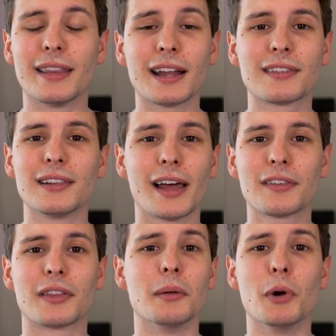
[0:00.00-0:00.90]
That's
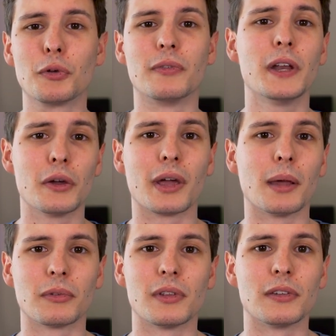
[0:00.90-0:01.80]
less than most video
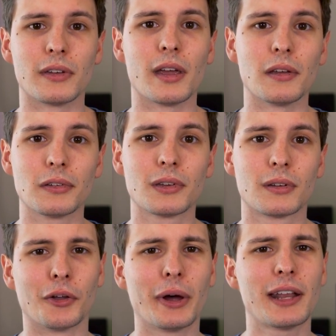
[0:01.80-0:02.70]
games these days.
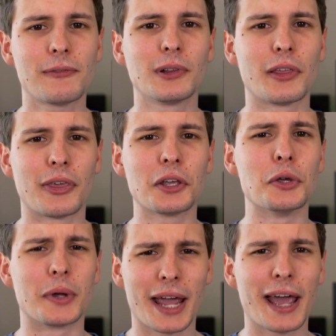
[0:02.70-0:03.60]
So I definitely think
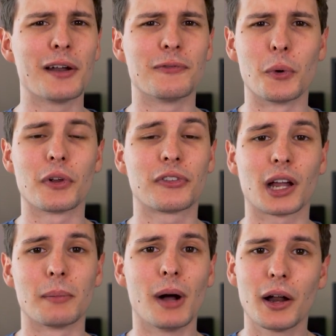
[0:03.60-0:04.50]
you can afford a
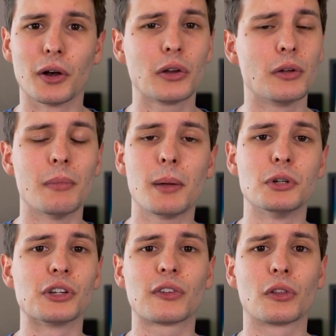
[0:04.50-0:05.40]
second monitor. You
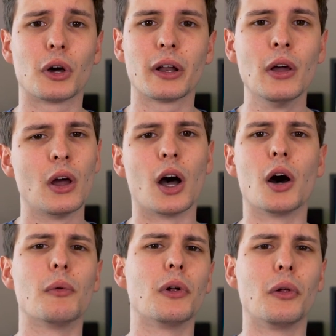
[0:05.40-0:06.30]
maybe just thought,
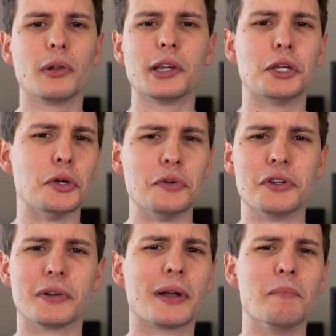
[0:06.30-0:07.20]
oh, well, only
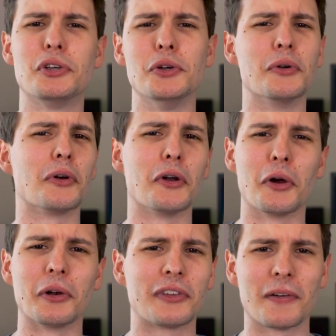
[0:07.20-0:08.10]
huge computer
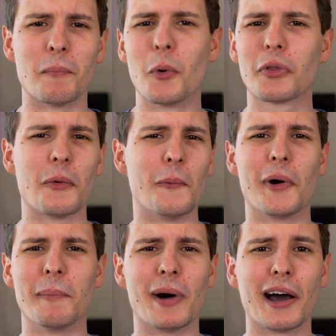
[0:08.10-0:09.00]
nerds have more than
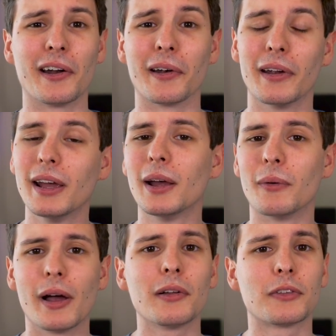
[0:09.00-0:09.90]
one monitor.
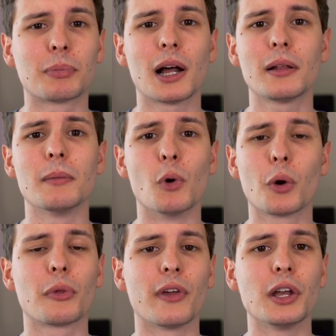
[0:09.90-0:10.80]
Well, it's probably
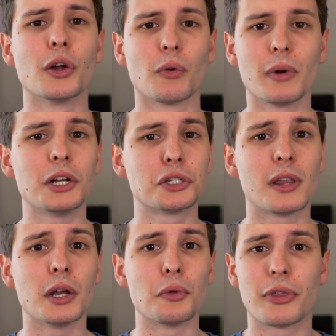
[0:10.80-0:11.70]
more within your reach
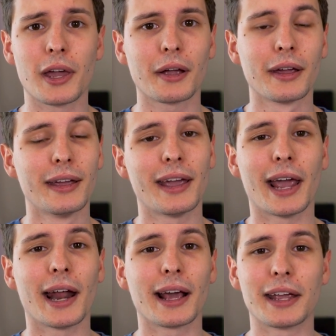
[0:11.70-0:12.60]
than you think,
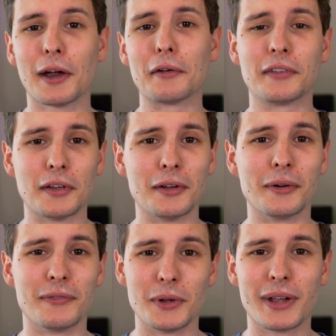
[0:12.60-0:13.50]
and I guarantee you
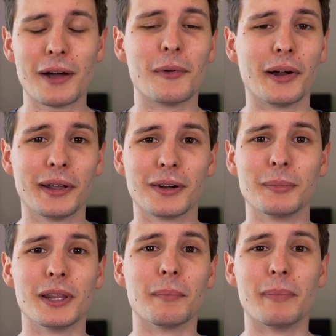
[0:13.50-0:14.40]
if you get one, it'll
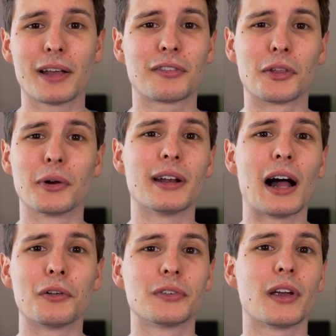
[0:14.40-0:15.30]
be the best thirty
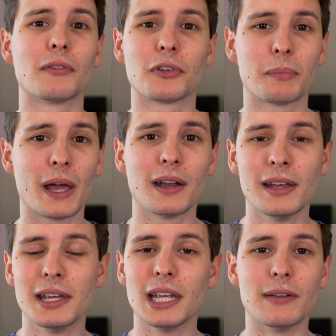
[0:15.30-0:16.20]
dollars you ever spent,
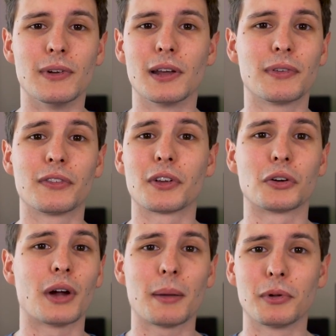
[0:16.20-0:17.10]
even if it's a
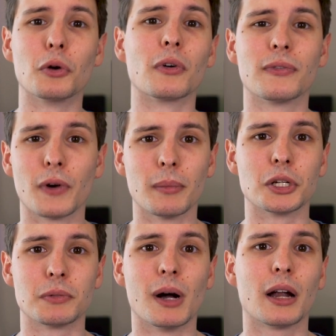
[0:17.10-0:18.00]
crappy old
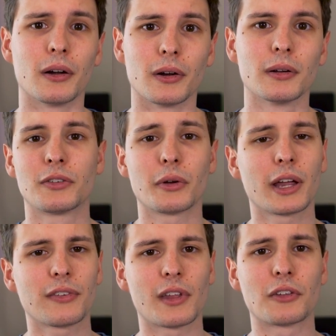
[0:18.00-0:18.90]
refurbished monitor. So I
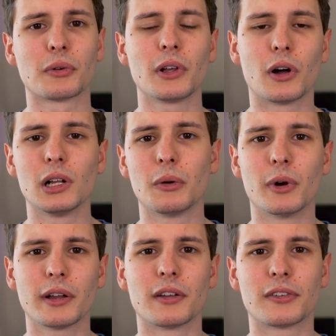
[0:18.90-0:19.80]
guess that's really all I
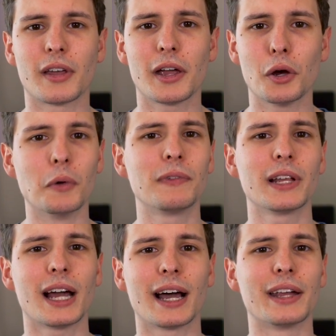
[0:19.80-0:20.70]
wanted to say.
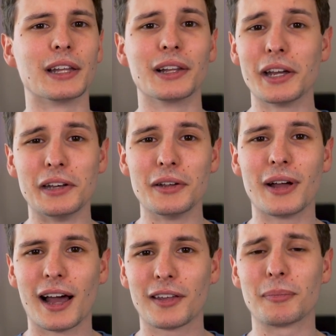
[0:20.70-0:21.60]
Hopefully I enlightened you
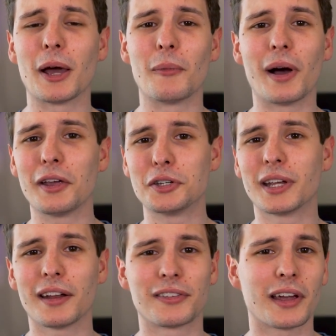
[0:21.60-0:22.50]
guys about why you
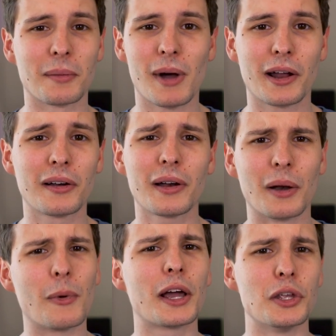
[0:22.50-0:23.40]
should get a second monitor
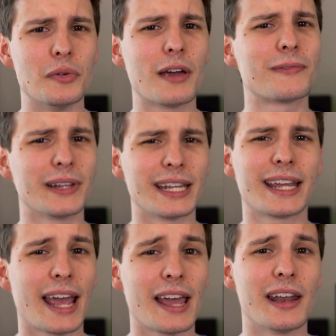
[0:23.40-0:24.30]
and why you definitely
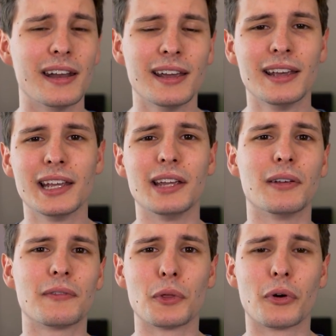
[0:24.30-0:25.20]
can,
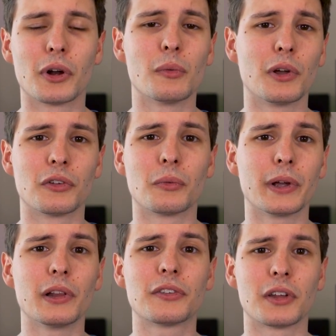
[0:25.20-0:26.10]
even if you thought it wasn't
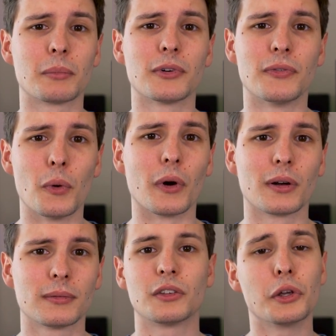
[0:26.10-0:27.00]
realistic before.
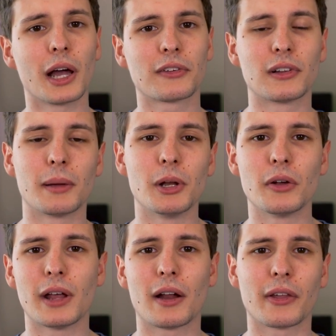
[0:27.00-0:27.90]
So you guys can let me
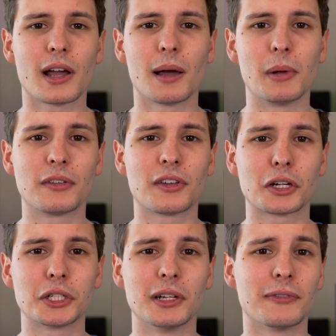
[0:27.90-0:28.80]
know down in the comments
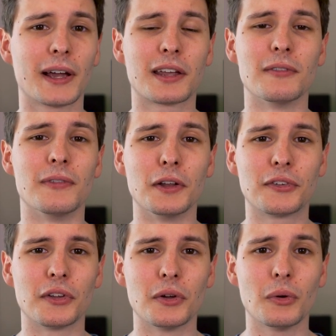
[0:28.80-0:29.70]
section if I
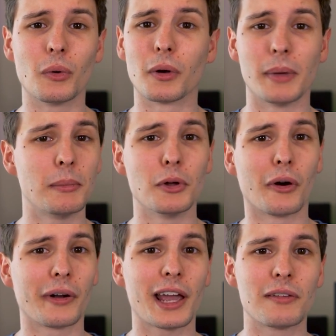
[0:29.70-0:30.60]
convinced you, or maybe you
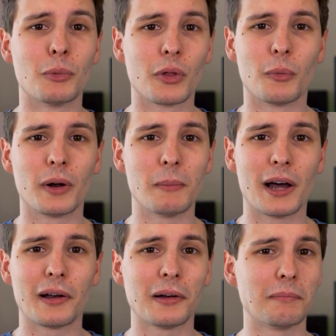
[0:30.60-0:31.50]
already have more than one
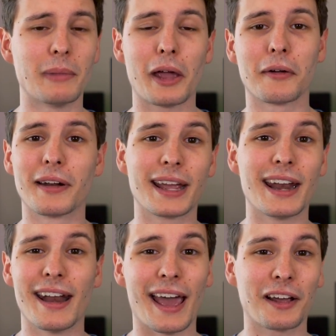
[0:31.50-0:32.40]
monitor, now you're gonna
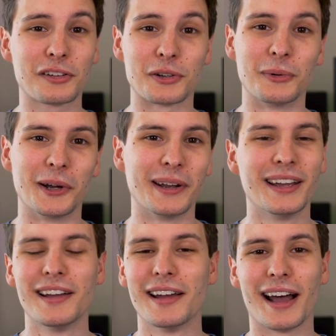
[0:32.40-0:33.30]
get an extra one.
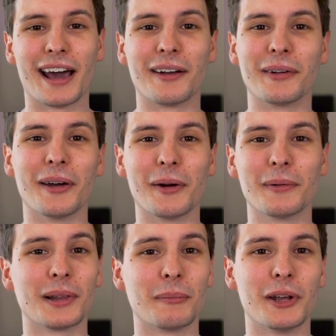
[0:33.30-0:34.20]
I don't
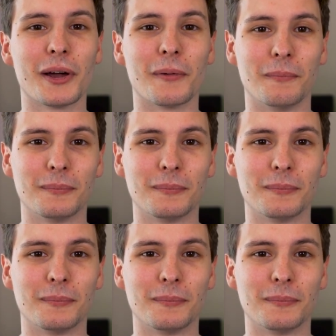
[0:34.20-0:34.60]
know, let me know.